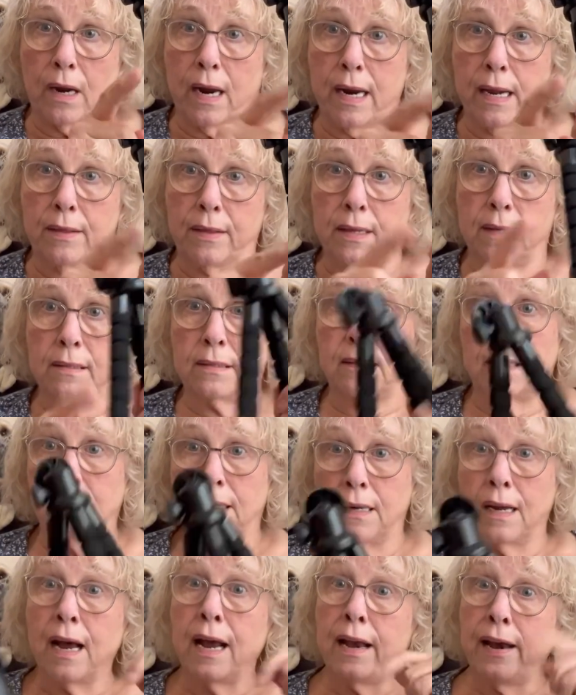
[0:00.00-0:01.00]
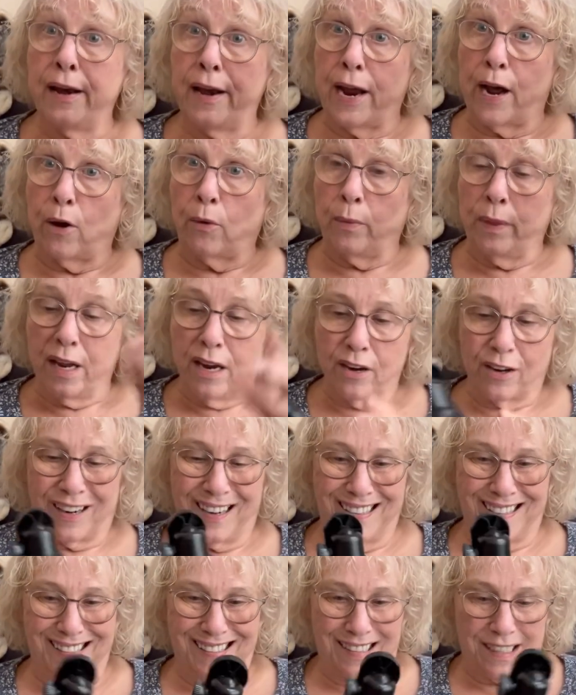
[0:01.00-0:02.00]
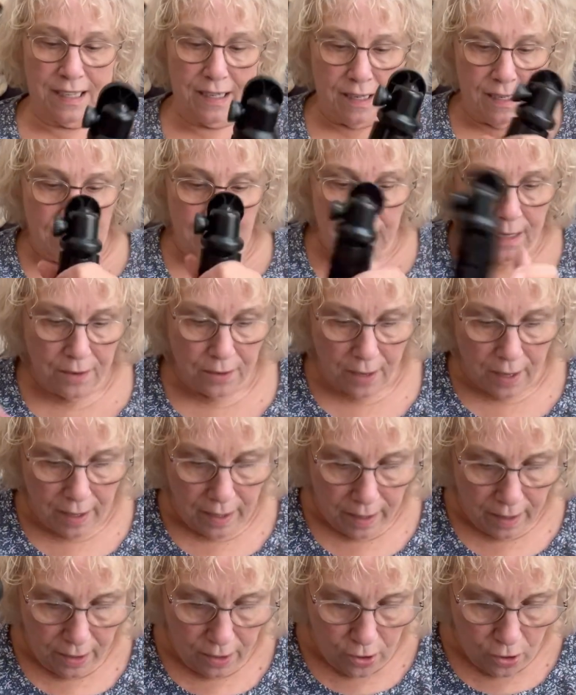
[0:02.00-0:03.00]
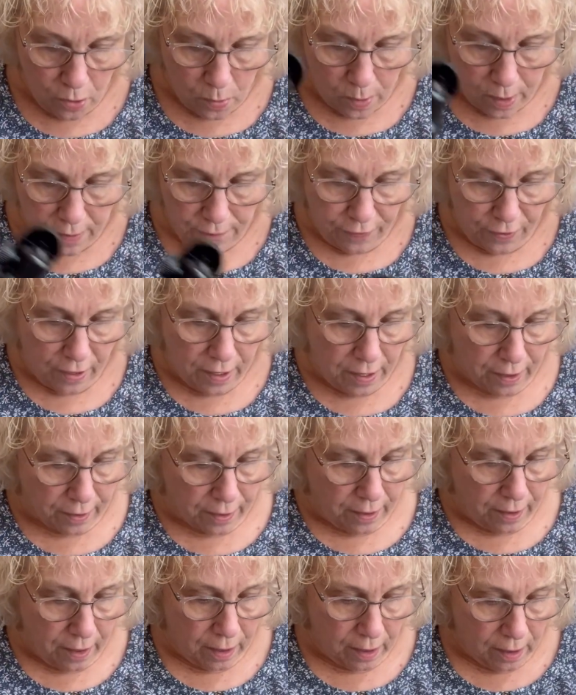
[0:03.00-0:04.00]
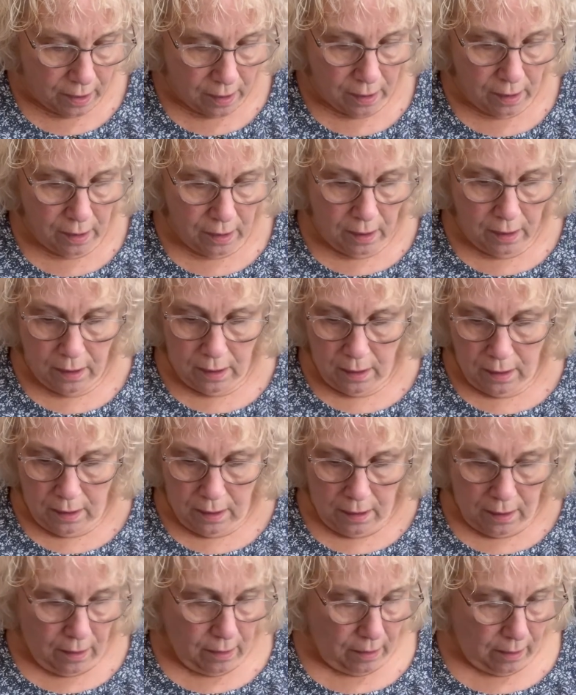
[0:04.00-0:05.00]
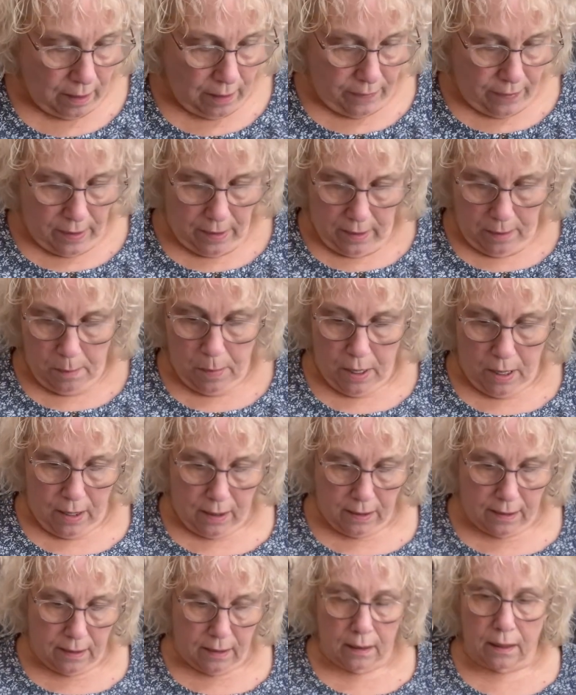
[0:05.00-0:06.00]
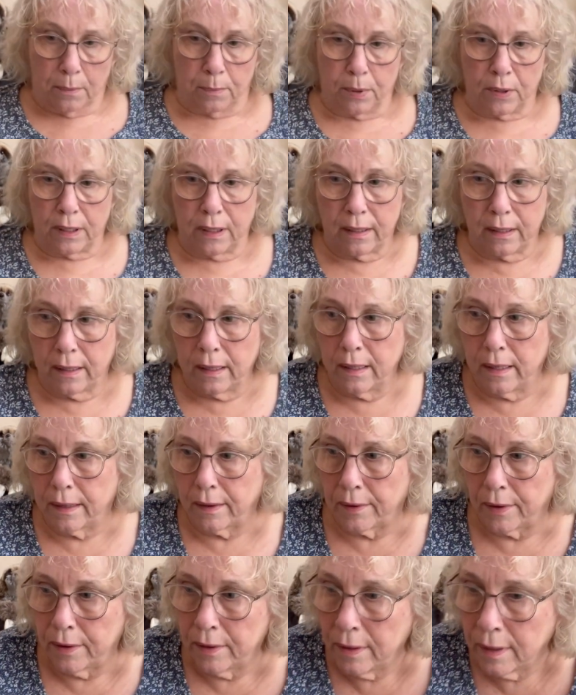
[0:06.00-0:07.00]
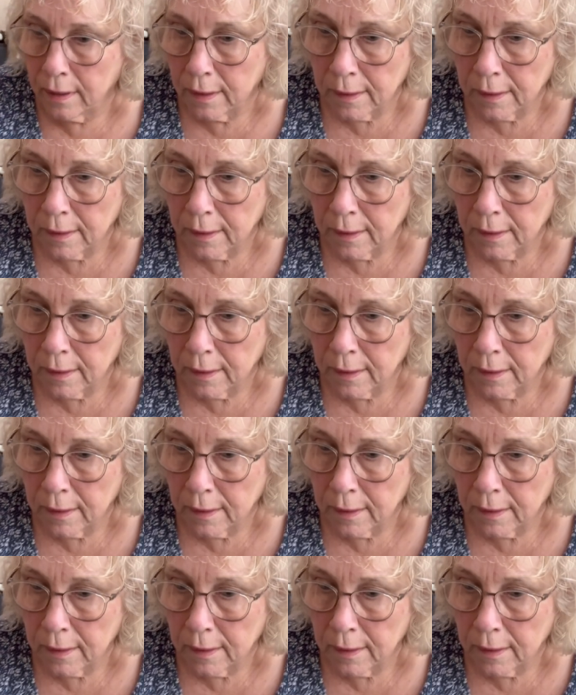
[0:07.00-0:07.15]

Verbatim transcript: like this down there. So I got a new one for here. Leave it in the box. Put it together.